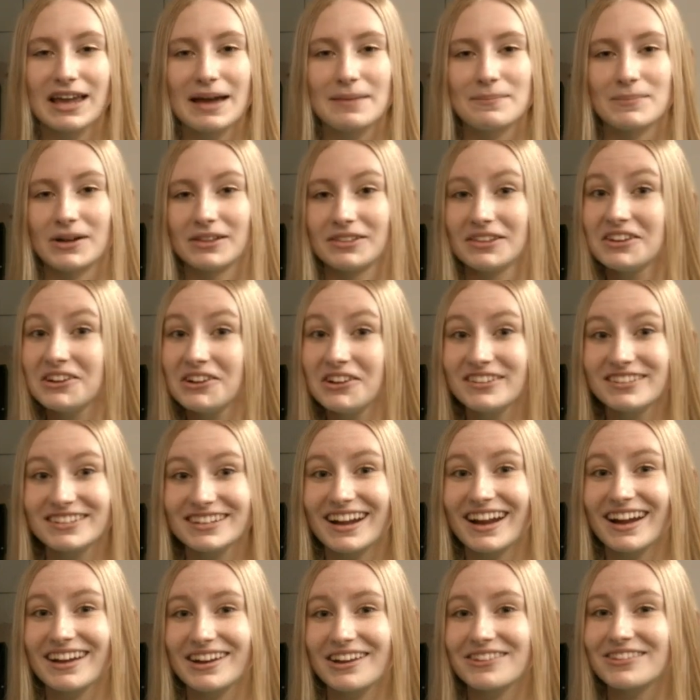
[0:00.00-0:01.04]
but little did
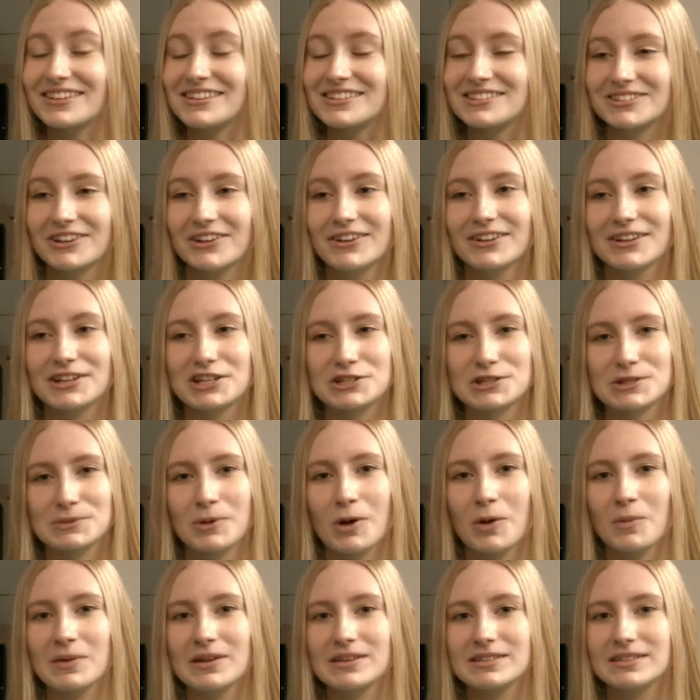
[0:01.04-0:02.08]
I know that starting a
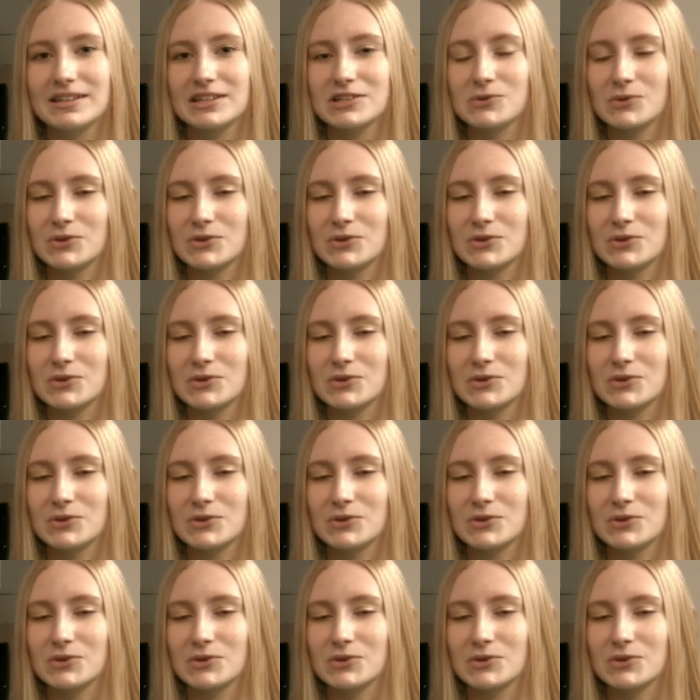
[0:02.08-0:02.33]
small business